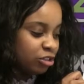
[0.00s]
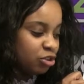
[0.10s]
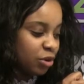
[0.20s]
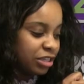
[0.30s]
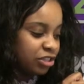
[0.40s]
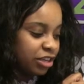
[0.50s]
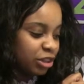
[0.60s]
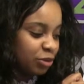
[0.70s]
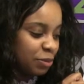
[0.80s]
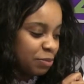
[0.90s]

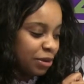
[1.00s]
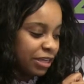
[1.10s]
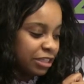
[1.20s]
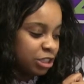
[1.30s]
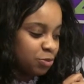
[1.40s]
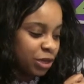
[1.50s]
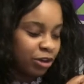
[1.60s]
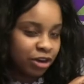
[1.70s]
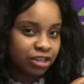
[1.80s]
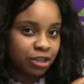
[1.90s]
203 million
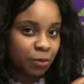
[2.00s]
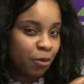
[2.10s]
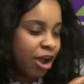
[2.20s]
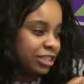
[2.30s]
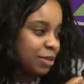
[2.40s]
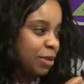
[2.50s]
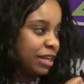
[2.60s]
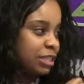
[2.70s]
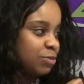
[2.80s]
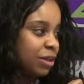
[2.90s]
speakers
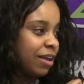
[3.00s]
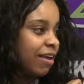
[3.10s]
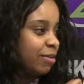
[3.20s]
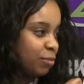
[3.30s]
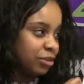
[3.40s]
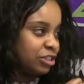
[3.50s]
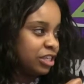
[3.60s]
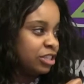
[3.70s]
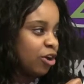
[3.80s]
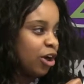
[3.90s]
approximately speak
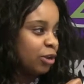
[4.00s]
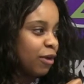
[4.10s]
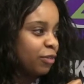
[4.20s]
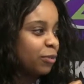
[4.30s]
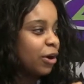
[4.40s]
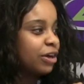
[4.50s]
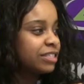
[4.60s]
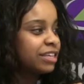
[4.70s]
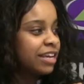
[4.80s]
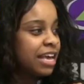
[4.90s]
Portuguese all around the world.
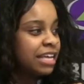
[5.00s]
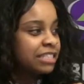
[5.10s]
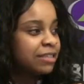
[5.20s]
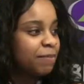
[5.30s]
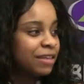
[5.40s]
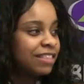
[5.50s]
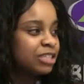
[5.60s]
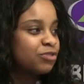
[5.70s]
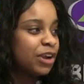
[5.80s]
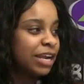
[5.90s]
Something
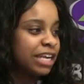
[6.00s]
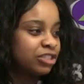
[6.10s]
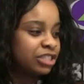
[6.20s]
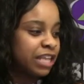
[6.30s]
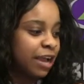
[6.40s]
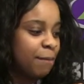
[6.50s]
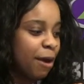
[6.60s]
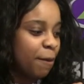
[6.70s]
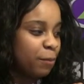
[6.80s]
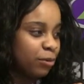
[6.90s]
that's very interesting
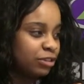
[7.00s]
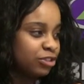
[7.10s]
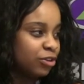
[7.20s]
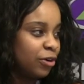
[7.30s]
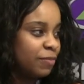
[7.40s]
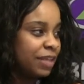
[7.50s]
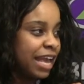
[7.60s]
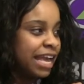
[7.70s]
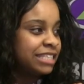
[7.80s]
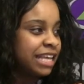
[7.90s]
about Portugal
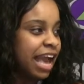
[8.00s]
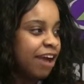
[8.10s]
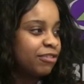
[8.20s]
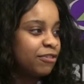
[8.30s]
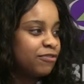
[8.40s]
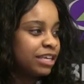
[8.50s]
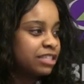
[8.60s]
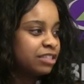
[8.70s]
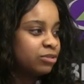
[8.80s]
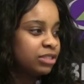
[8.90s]
is they have the
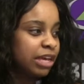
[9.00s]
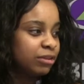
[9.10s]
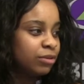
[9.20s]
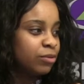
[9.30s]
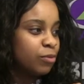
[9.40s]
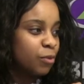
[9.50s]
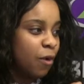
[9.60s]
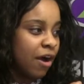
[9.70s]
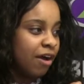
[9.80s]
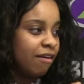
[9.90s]
Festa do São
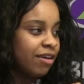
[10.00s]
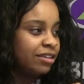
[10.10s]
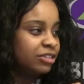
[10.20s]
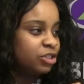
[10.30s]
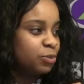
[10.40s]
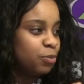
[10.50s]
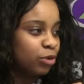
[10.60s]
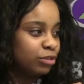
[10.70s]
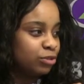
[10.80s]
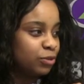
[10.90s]
João de
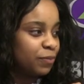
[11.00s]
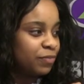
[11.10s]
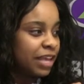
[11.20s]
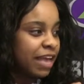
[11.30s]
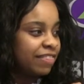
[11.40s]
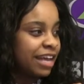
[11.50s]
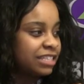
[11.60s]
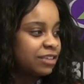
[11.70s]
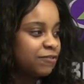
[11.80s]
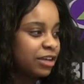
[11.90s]
Porto.
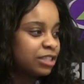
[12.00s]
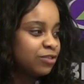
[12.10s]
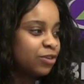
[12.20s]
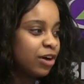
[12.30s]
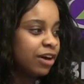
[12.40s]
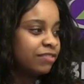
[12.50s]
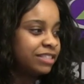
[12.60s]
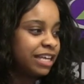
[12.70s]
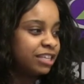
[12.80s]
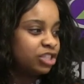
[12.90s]
That's the festival of
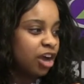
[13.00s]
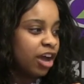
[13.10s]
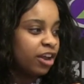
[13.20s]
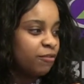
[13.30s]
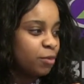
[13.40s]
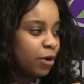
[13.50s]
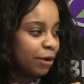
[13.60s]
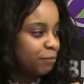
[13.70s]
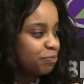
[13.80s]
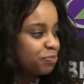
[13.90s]
St. John of Port.